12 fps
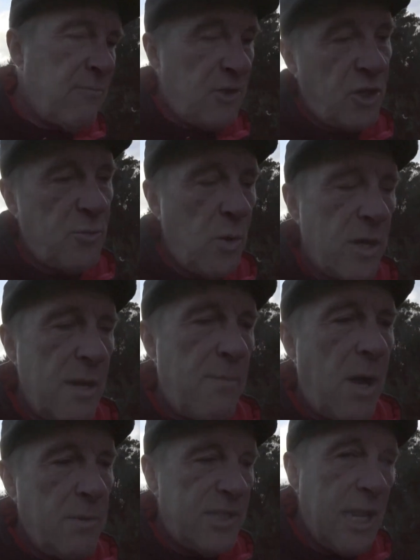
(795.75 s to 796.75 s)
Just working
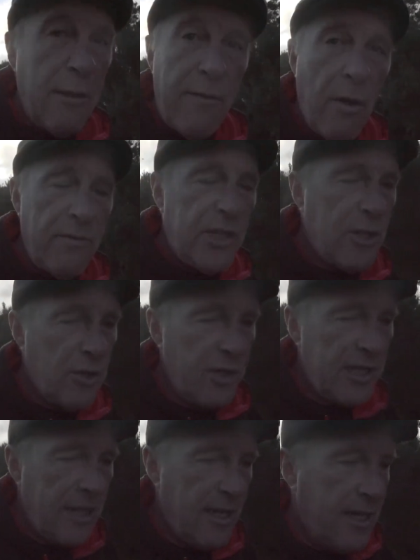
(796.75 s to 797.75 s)
by myself, obviously couldn't